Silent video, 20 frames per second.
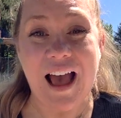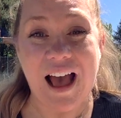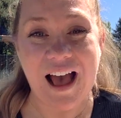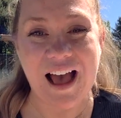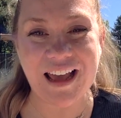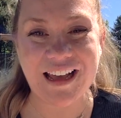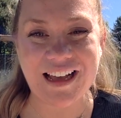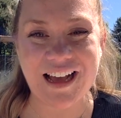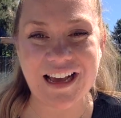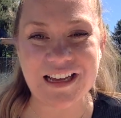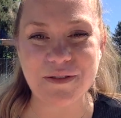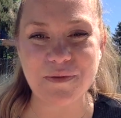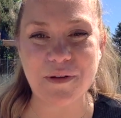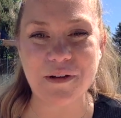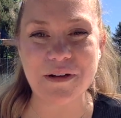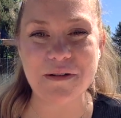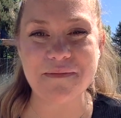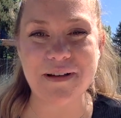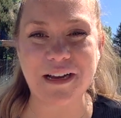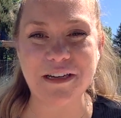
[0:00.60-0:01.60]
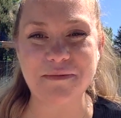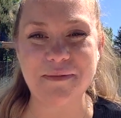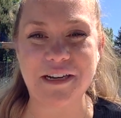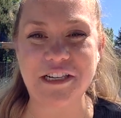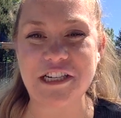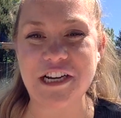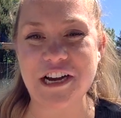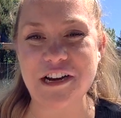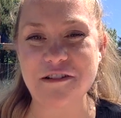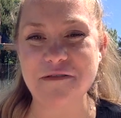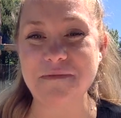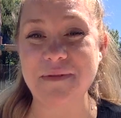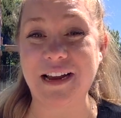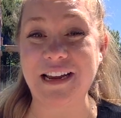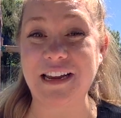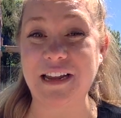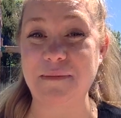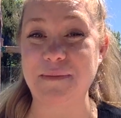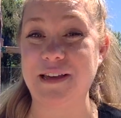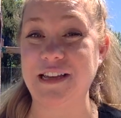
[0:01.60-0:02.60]
Hi guys, welcome back to my channel.
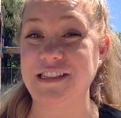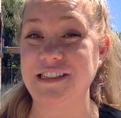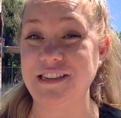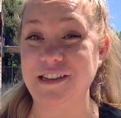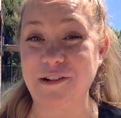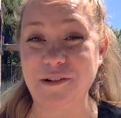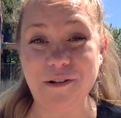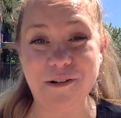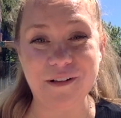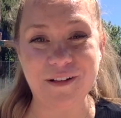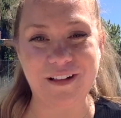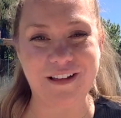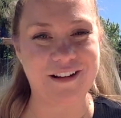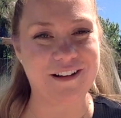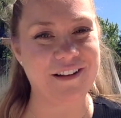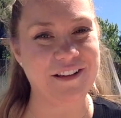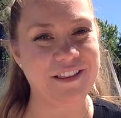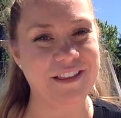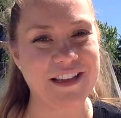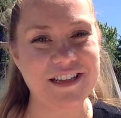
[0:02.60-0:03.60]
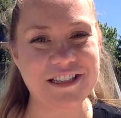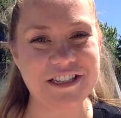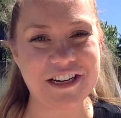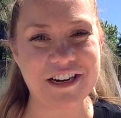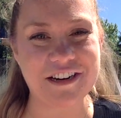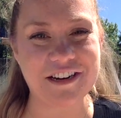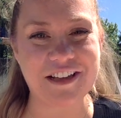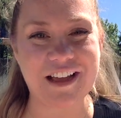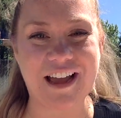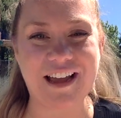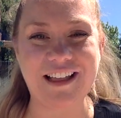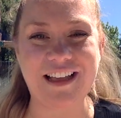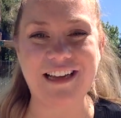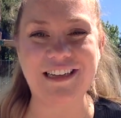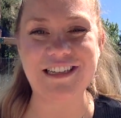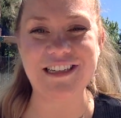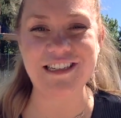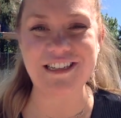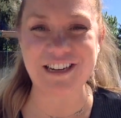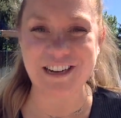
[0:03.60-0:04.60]
My name is Nicole and on this channel I
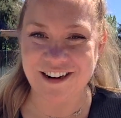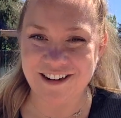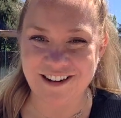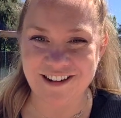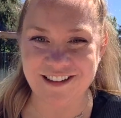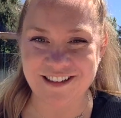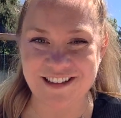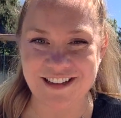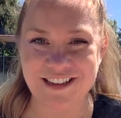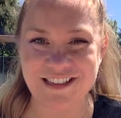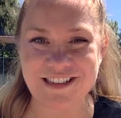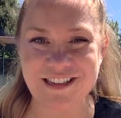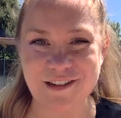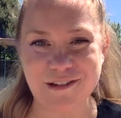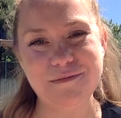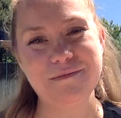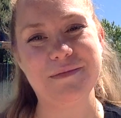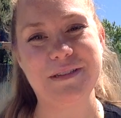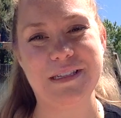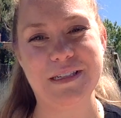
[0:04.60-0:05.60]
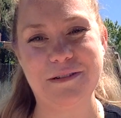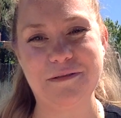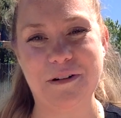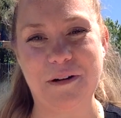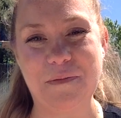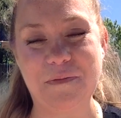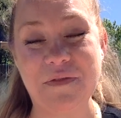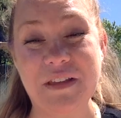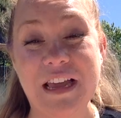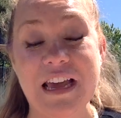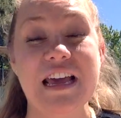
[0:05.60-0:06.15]
like to share all things homeschool.